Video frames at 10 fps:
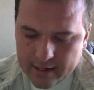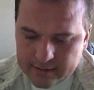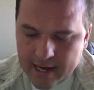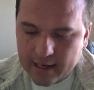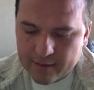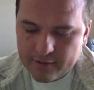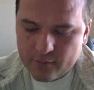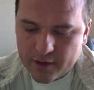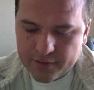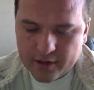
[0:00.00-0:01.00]
tell
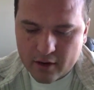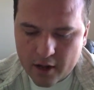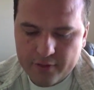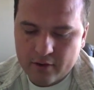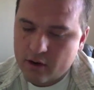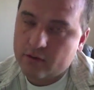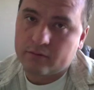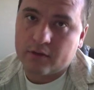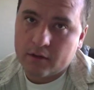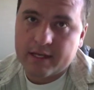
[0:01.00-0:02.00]
everyone they're on their
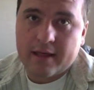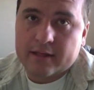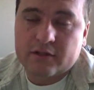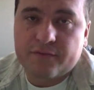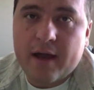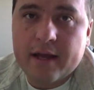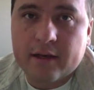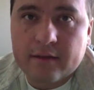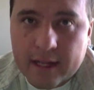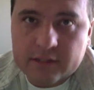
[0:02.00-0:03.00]
own. Okay, that's
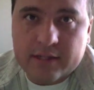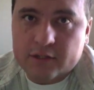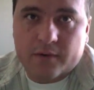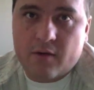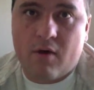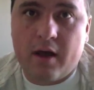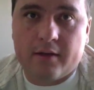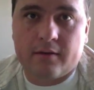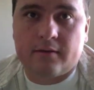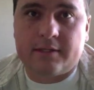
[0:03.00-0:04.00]
fine. That's what I want.
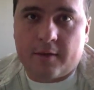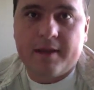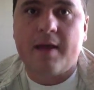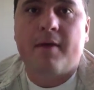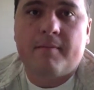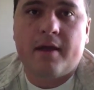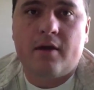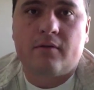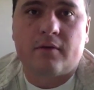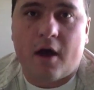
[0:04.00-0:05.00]
Tell me I'm on my
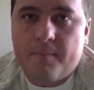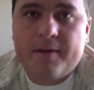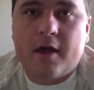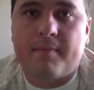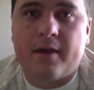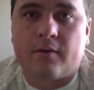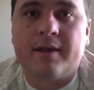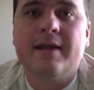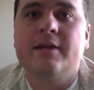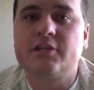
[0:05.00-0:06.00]
own. I'll be on my own.
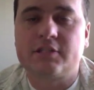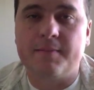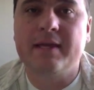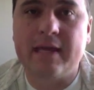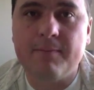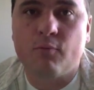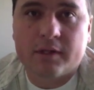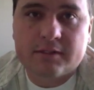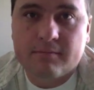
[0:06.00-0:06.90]
Just let me keep what's